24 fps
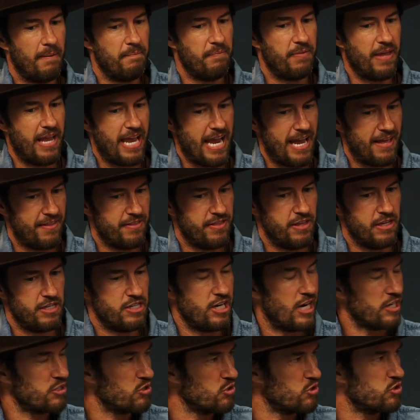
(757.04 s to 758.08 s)
they had the
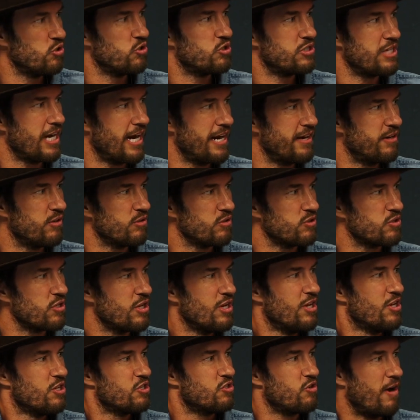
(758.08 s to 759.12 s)
Dr. Seuss titles.
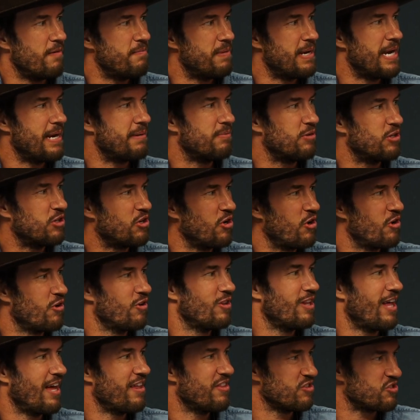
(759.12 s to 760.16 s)
So I've been able to go to a
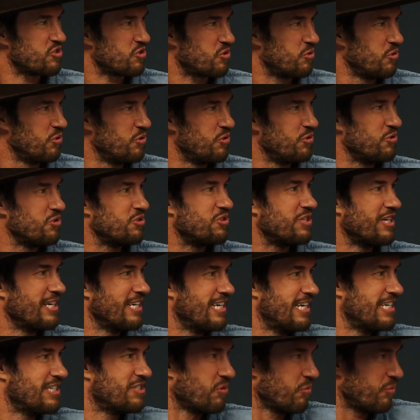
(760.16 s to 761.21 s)
lot of the schools and
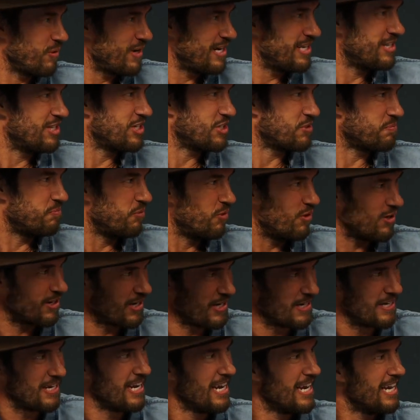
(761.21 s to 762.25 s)
get to read this book
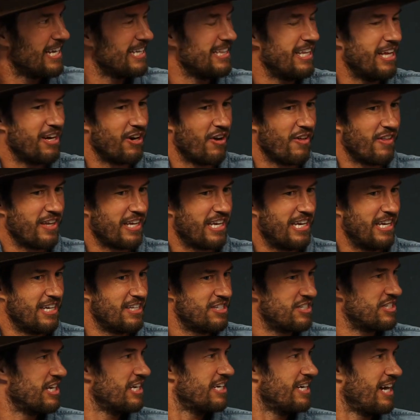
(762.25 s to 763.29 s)
and let all the
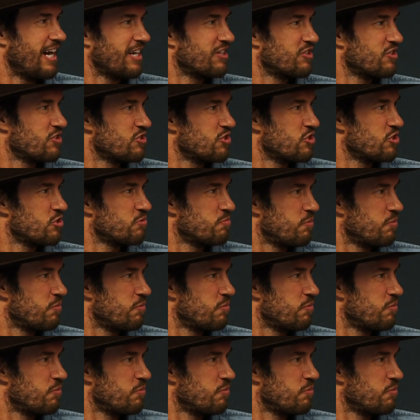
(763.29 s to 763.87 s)
kids get Dr. Seuss